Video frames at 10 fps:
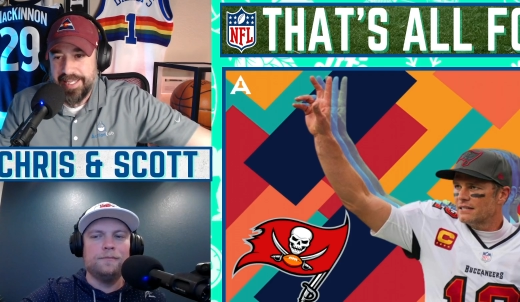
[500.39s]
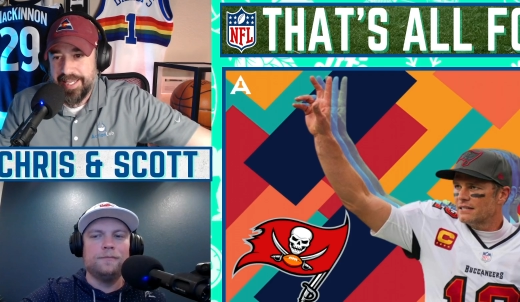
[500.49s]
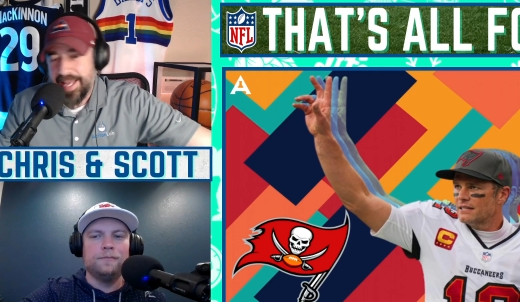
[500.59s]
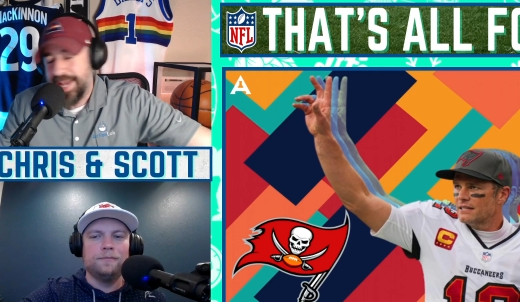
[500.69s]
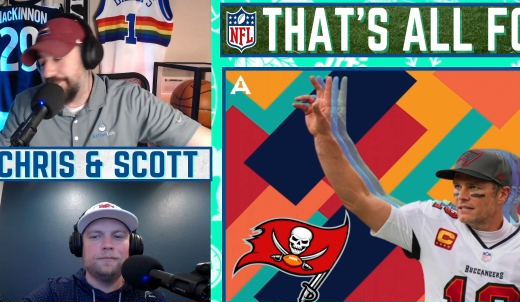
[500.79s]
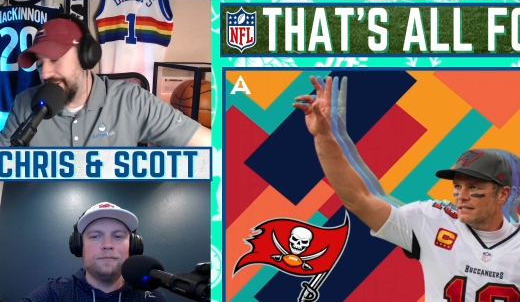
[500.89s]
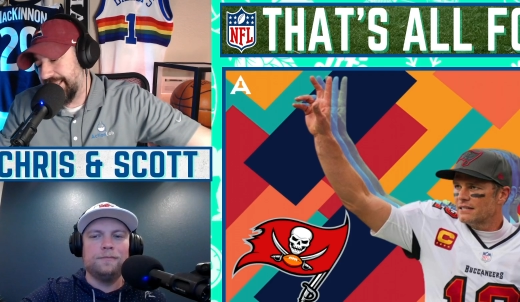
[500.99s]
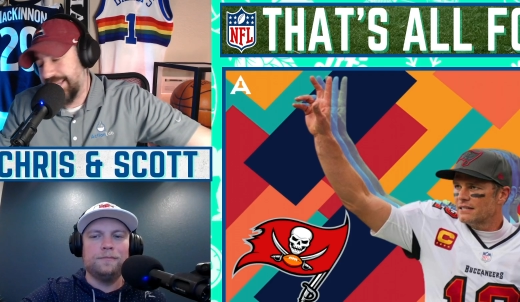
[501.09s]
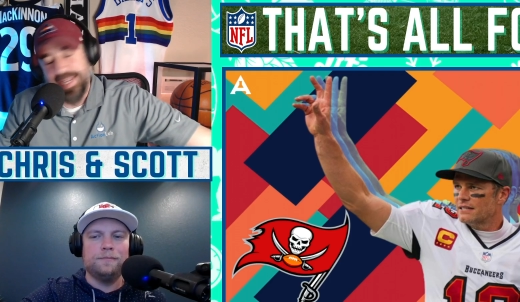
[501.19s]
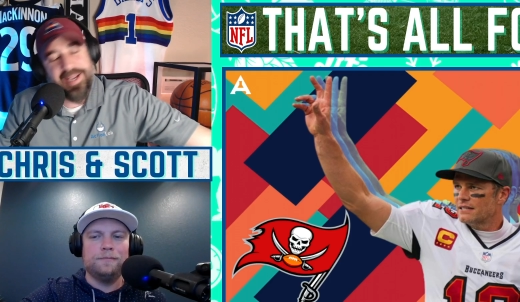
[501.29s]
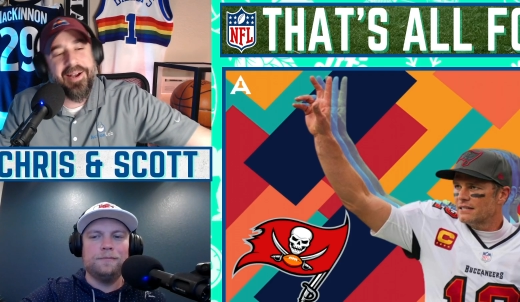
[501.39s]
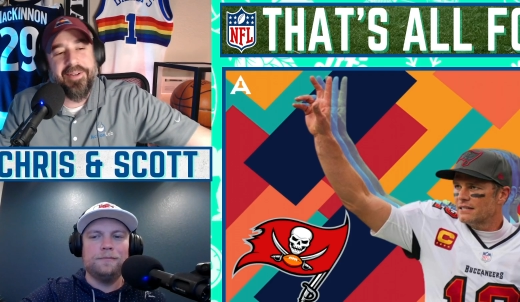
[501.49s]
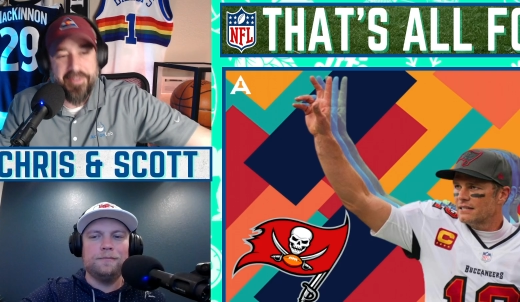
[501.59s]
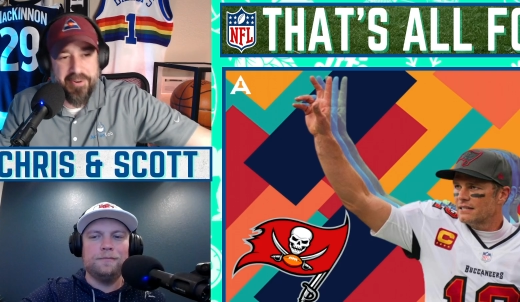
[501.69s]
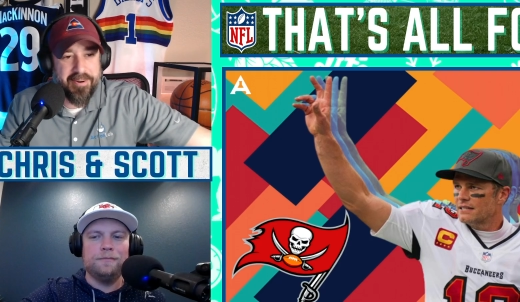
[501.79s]
Speaker 1: I'm just like, of
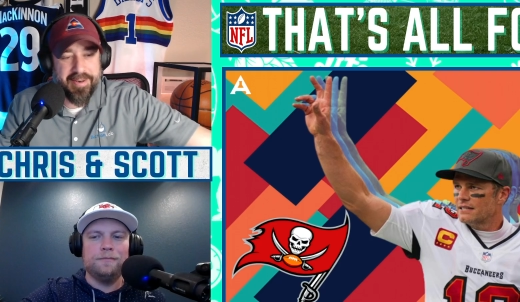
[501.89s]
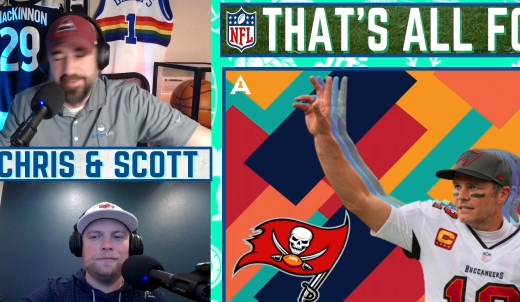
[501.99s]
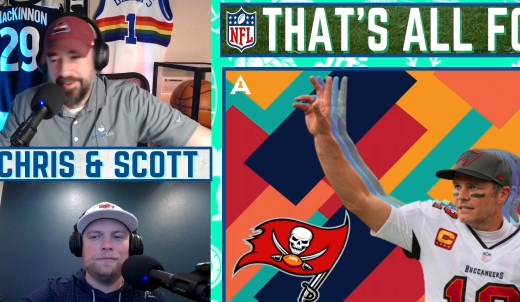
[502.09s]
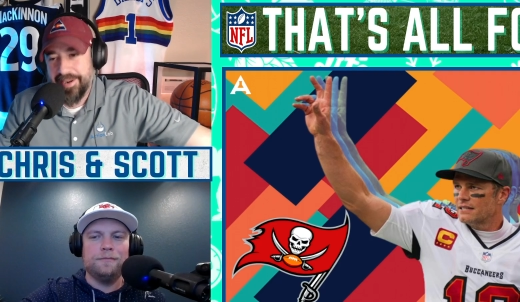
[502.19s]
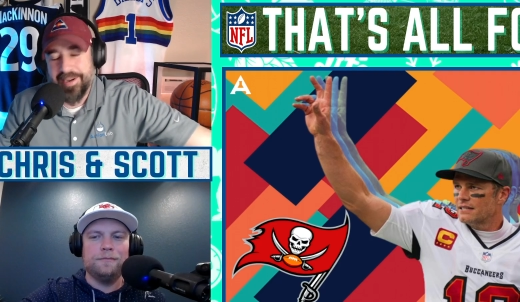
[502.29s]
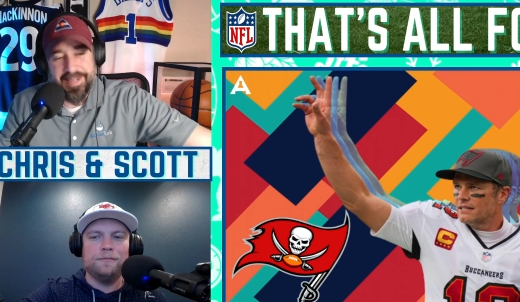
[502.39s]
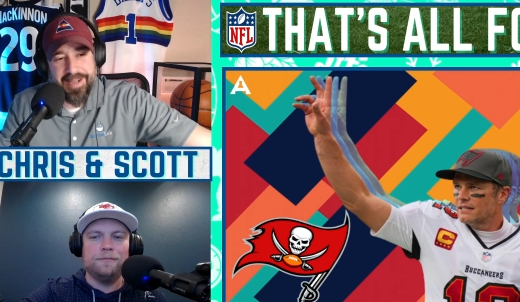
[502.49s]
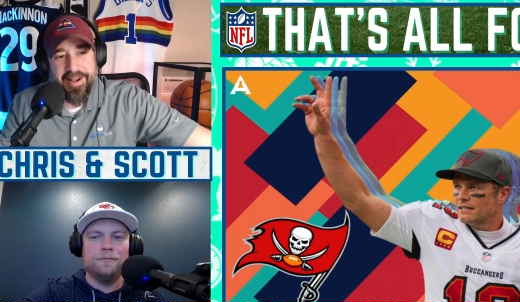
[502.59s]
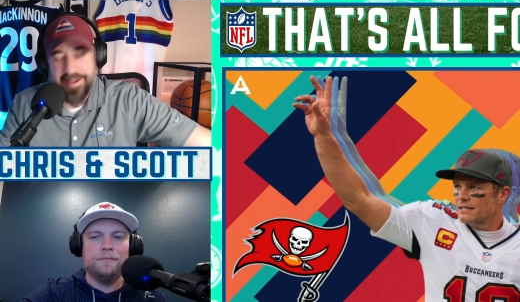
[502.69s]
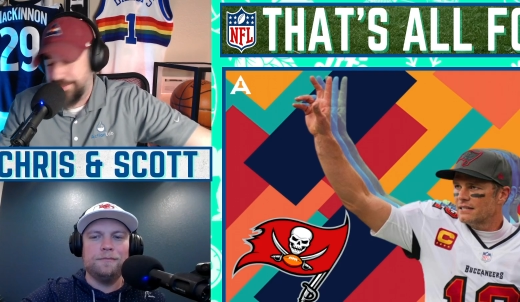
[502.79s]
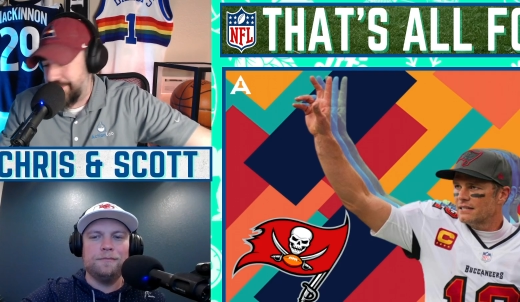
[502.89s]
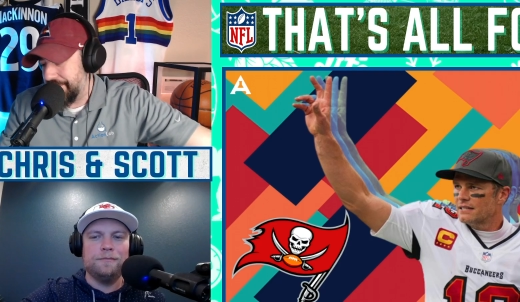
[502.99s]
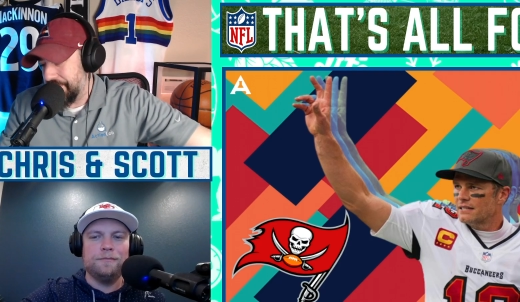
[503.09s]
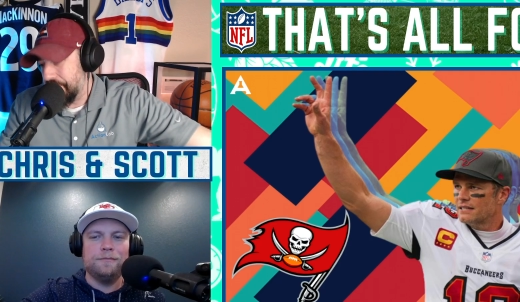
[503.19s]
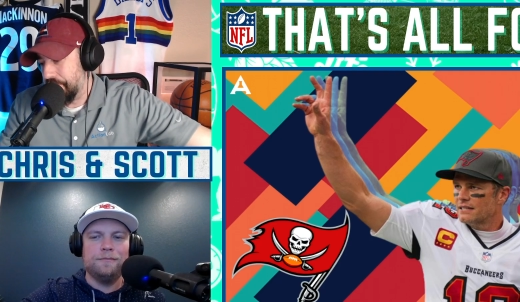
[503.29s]
course, we're talking about you
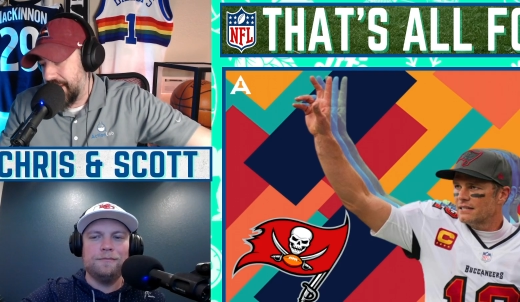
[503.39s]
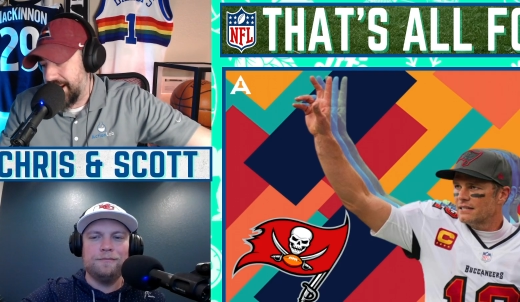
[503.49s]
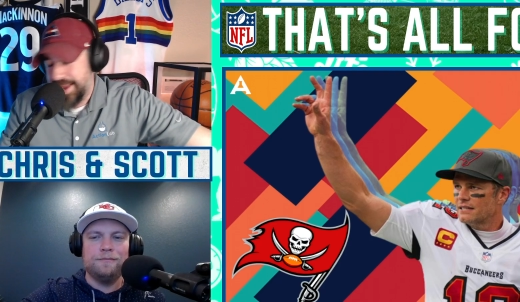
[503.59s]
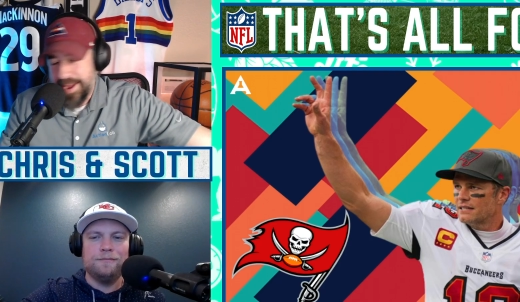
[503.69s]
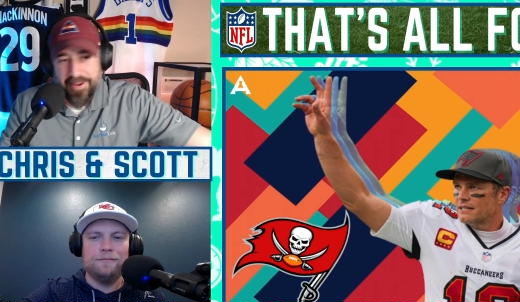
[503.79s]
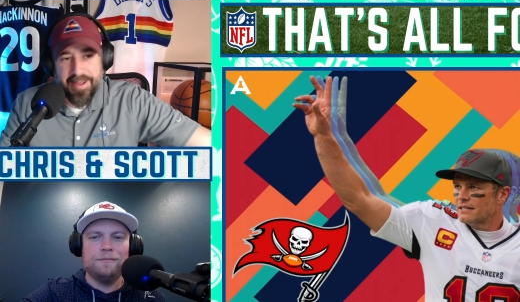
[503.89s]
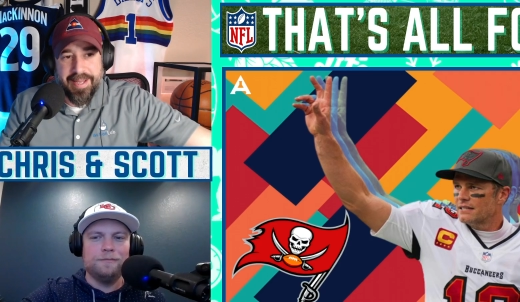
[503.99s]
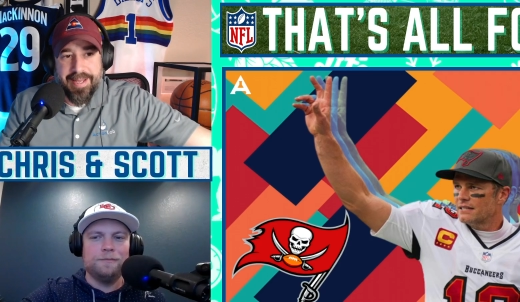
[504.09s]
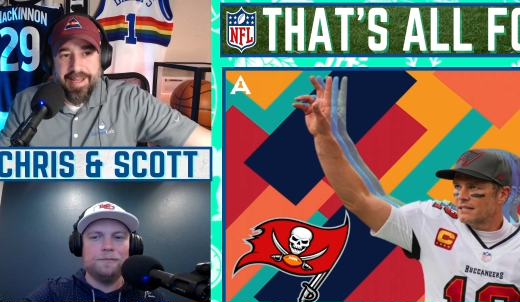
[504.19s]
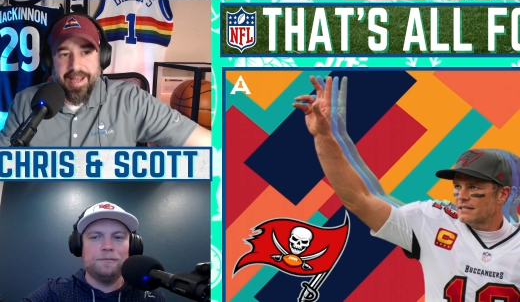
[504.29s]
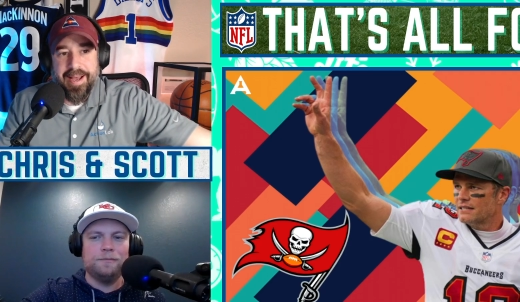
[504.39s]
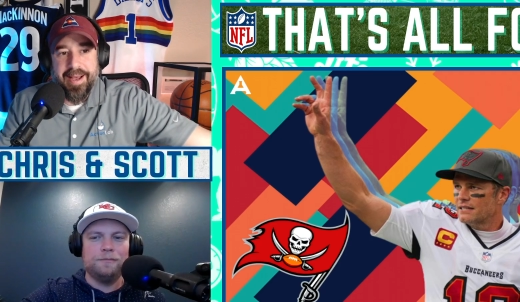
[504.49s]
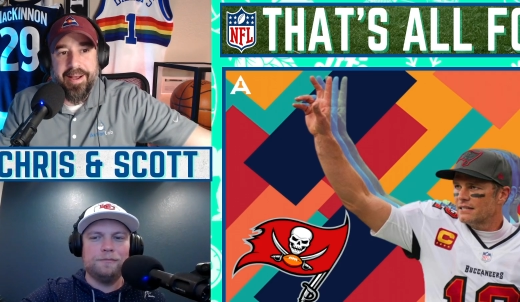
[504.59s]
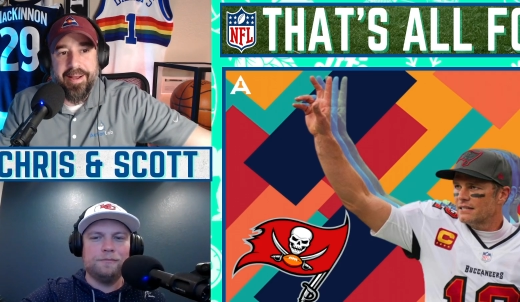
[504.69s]
right now. Uh,